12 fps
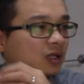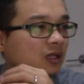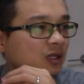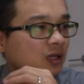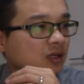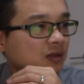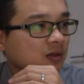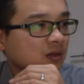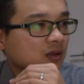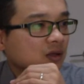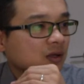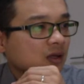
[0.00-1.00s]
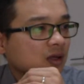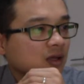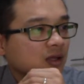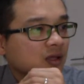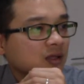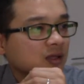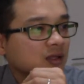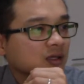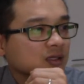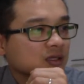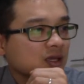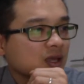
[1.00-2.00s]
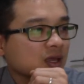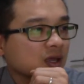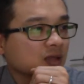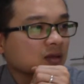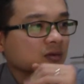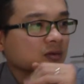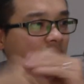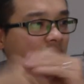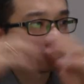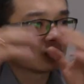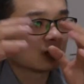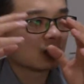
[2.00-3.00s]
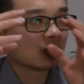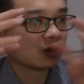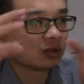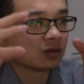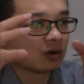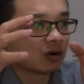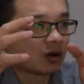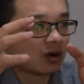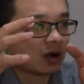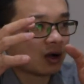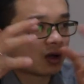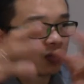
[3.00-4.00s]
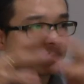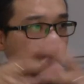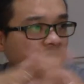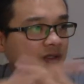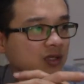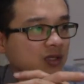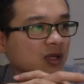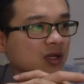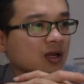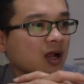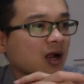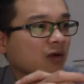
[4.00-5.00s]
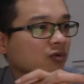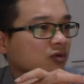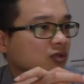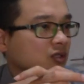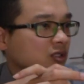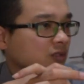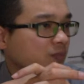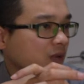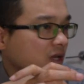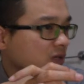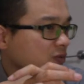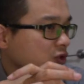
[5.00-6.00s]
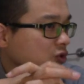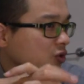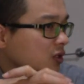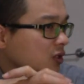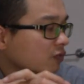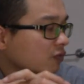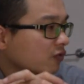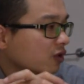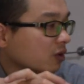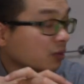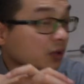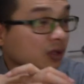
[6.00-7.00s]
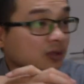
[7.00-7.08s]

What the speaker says: then this can, so osteoarthritis can narrow the space between the vertebrae.